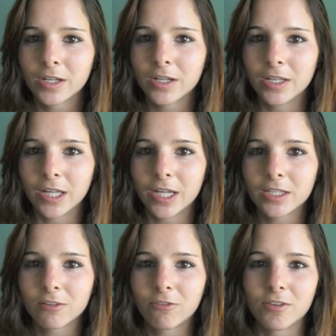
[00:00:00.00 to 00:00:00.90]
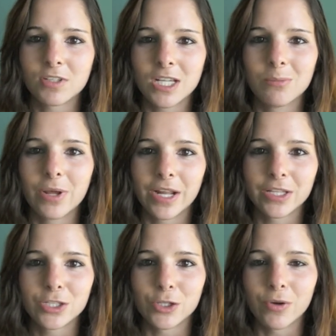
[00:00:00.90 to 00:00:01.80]
in, like, 15
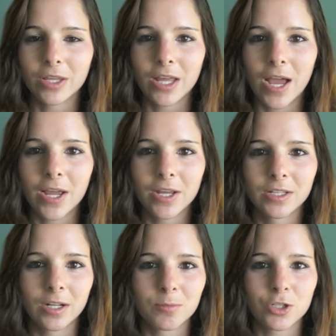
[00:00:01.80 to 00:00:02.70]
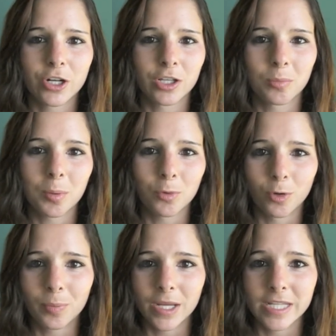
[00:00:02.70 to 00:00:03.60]
minutes doing that, and I'm sure other people
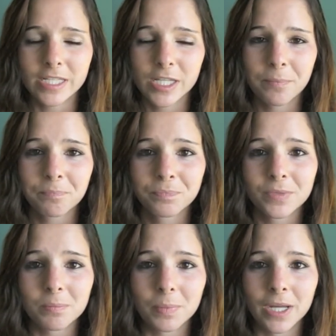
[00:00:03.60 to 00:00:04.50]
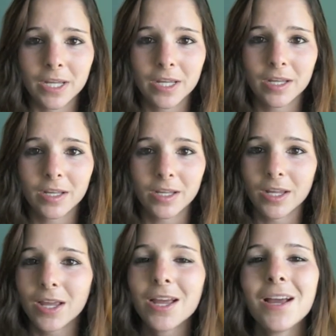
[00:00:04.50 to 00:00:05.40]
were pissed, but
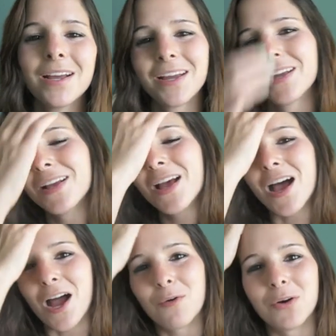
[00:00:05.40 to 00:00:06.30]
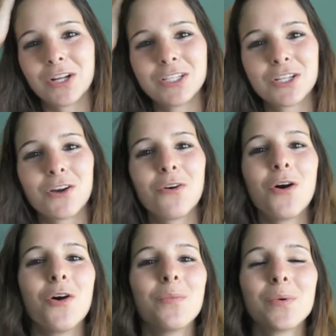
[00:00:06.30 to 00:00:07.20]
I wanted to go
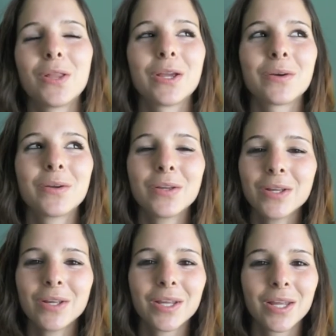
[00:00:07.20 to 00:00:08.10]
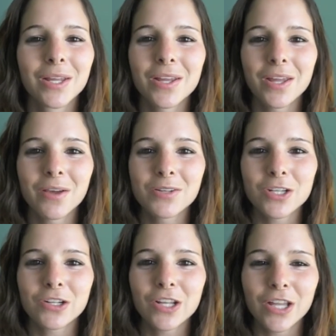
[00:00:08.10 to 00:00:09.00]
home. Like, it was
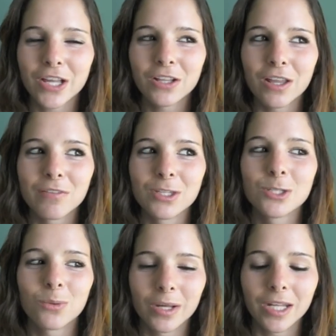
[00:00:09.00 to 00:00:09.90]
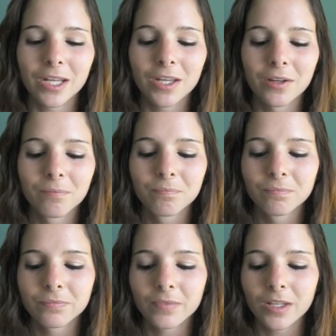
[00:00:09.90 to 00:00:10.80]
already like 11:20
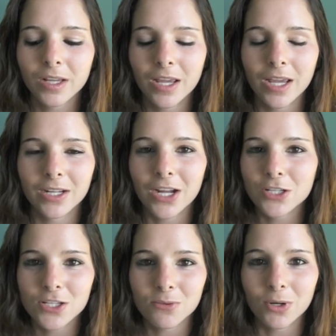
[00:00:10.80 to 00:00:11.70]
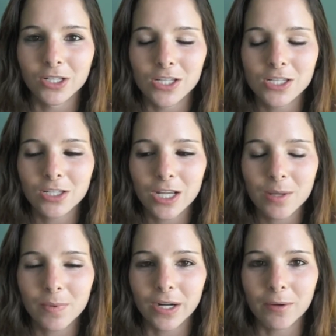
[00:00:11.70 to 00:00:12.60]
and I just wanted to sleep
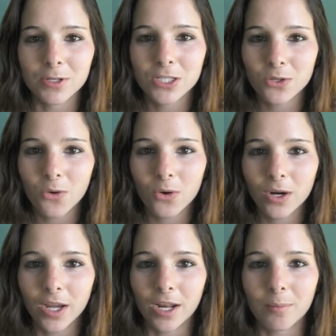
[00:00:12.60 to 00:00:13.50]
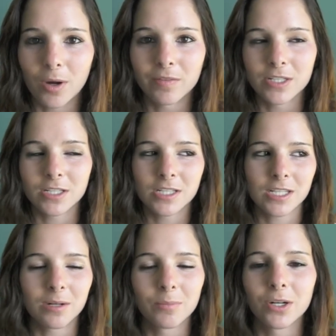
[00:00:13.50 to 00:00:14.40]
and I was sore and I'm obviously
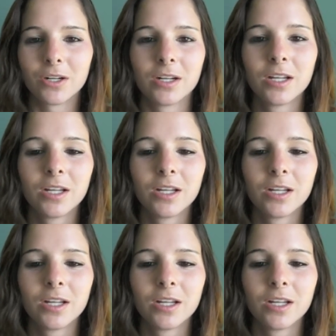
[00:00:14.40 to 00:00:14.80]
sunburnt